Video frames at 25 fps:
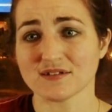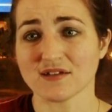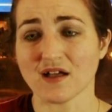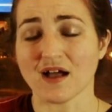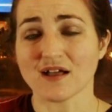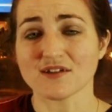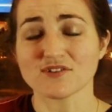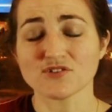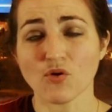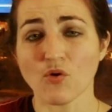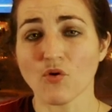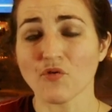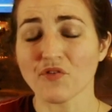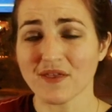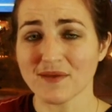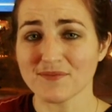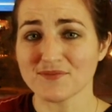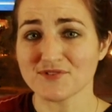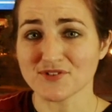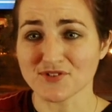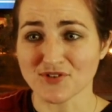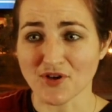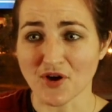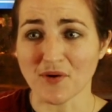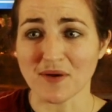God told
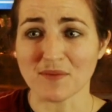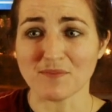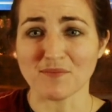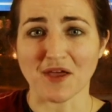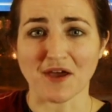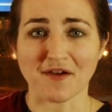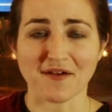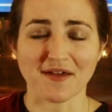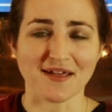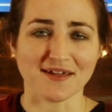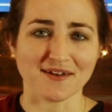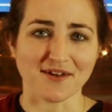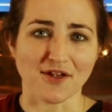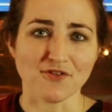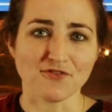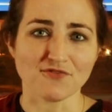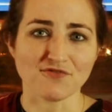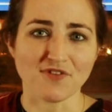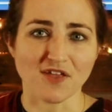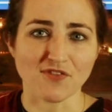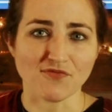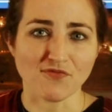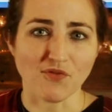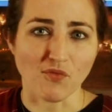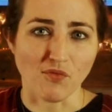him to go and marry an
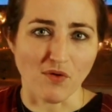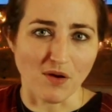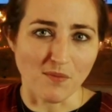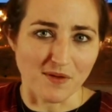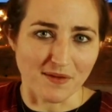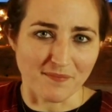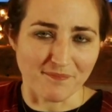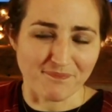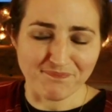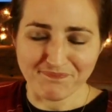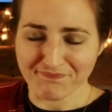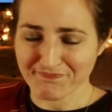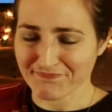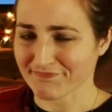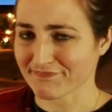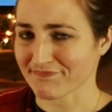unfaithful woman.